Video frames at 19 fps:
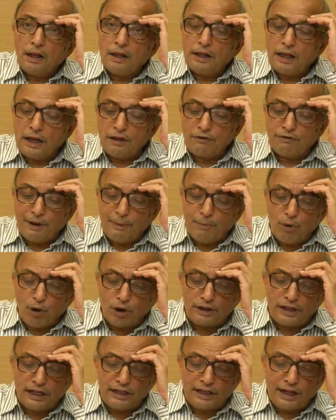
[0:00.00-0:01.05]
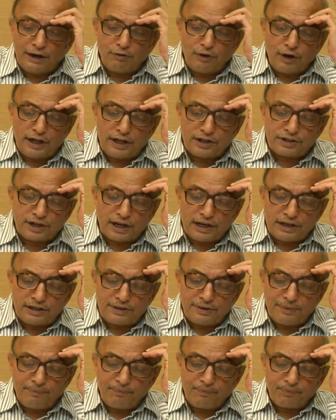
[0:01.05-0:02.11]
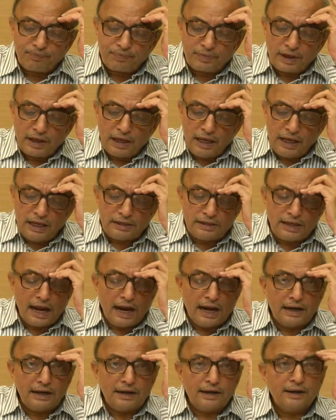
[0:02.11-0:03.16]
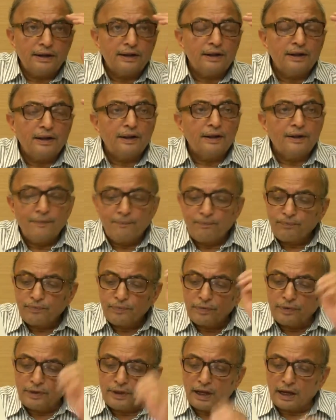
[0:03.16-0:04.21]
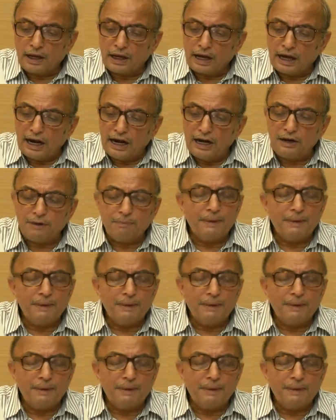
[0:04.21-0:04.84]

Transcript: There is one more thing that we discussed is that the current